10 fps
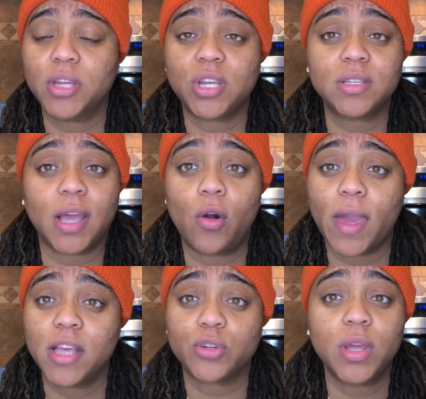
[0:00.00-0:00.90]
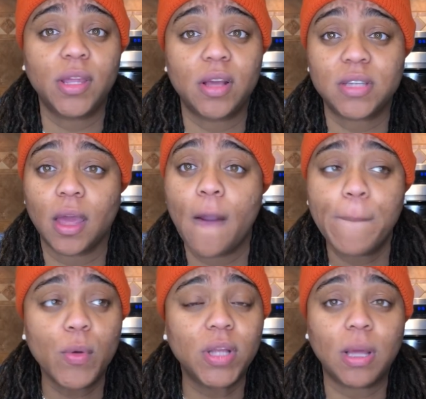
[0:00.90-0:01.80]
She's like, okay, is there anything else I can help
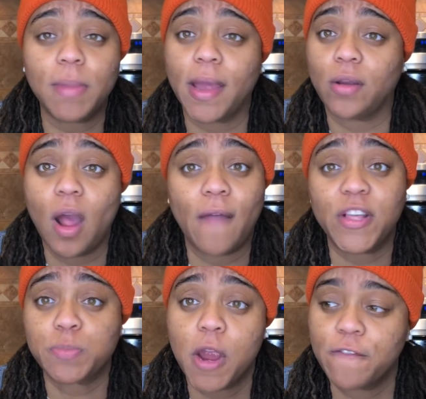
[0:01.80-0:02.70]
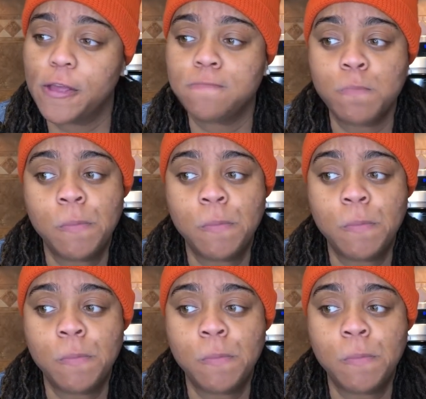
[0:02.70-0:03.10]
you with? I'm like, nah, that's perfect.